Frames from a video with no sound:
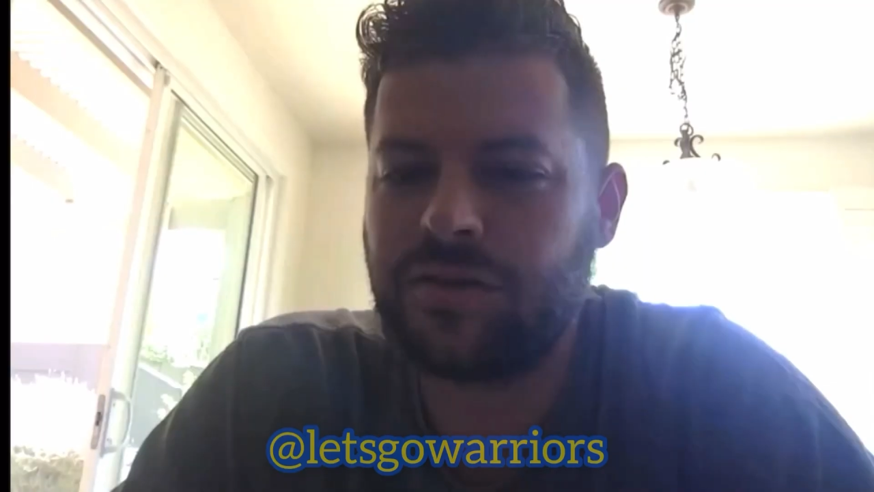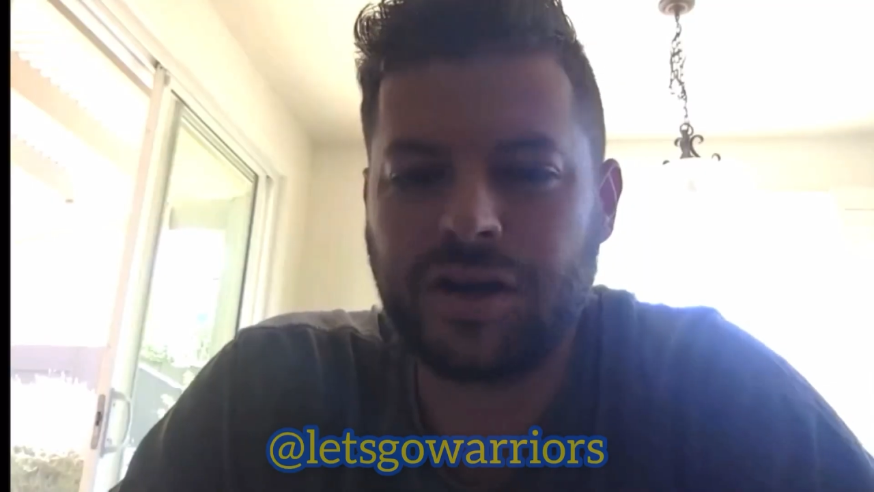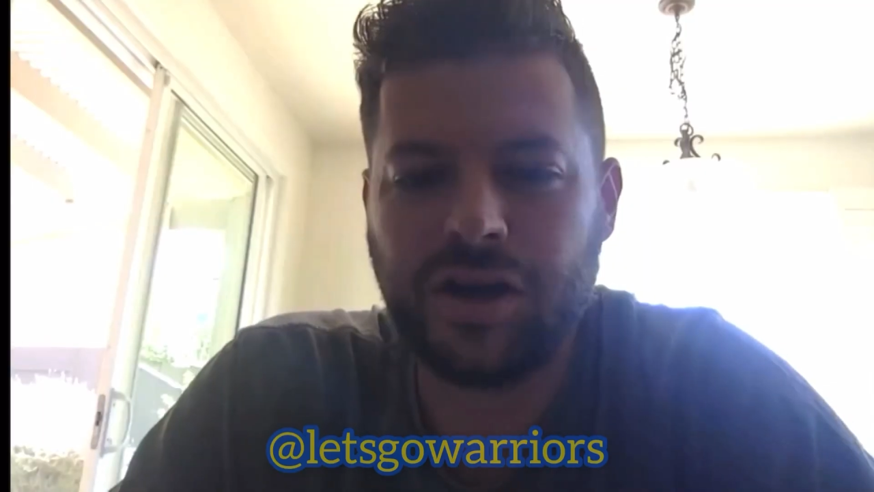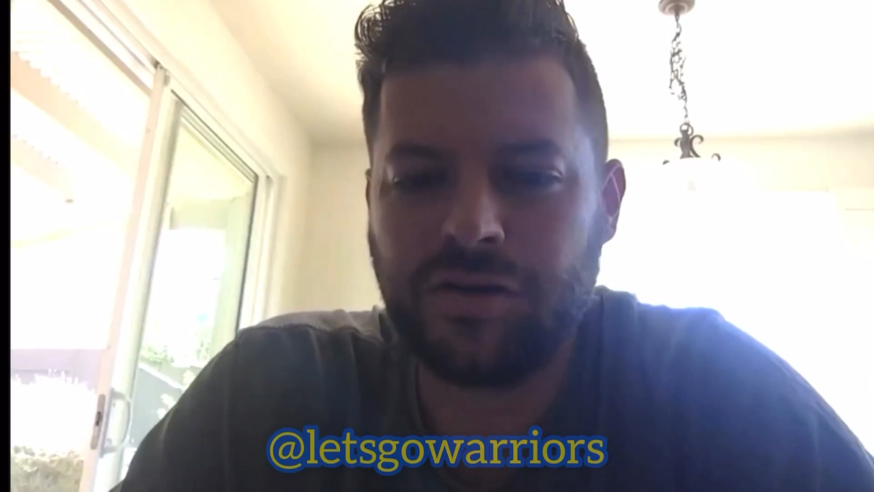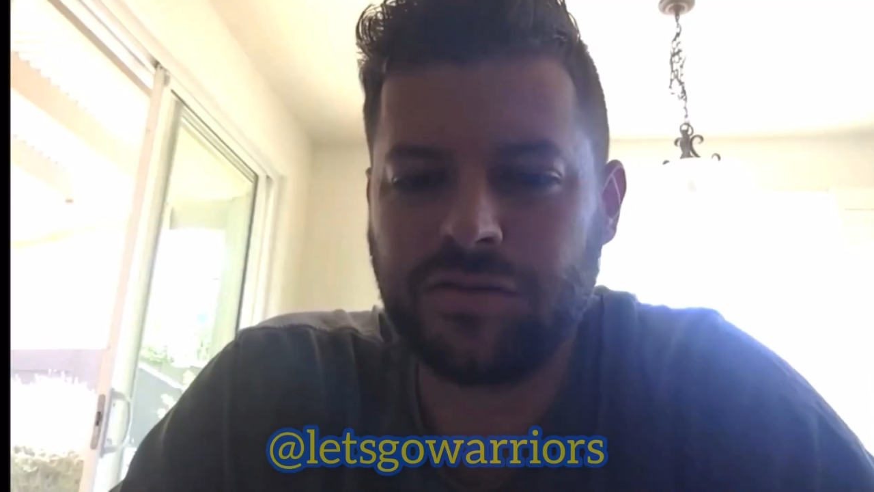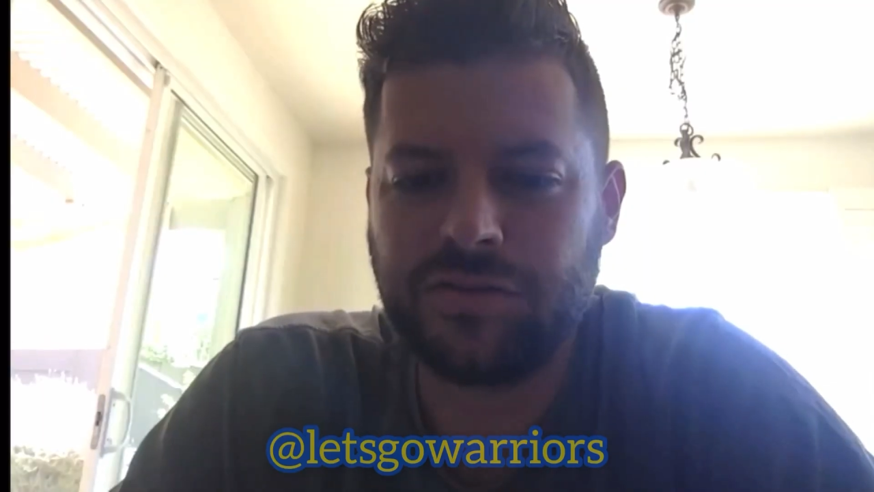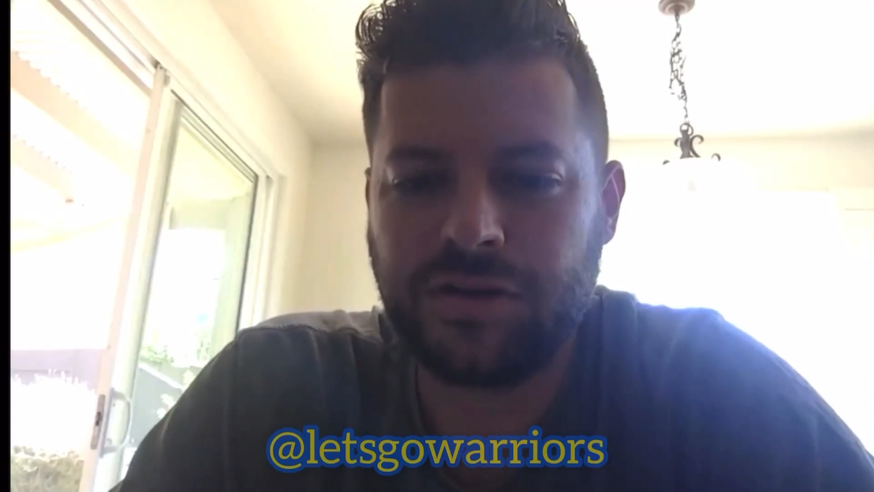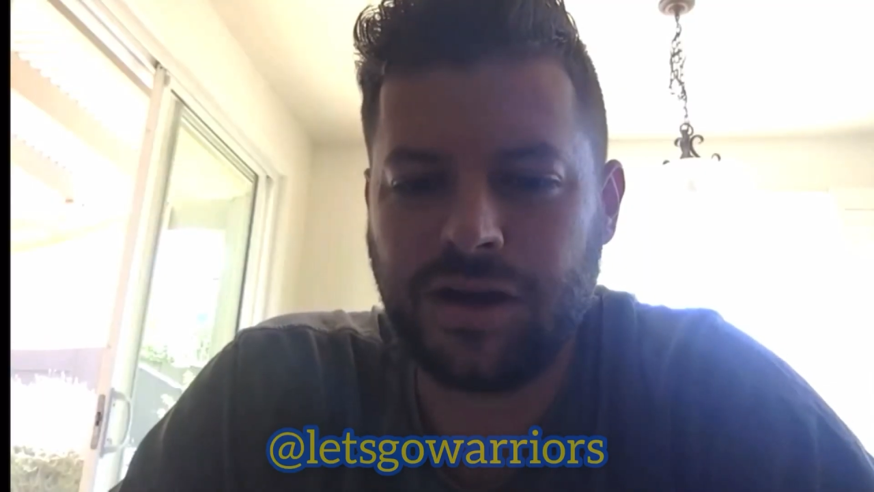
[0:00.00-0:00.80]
that one go?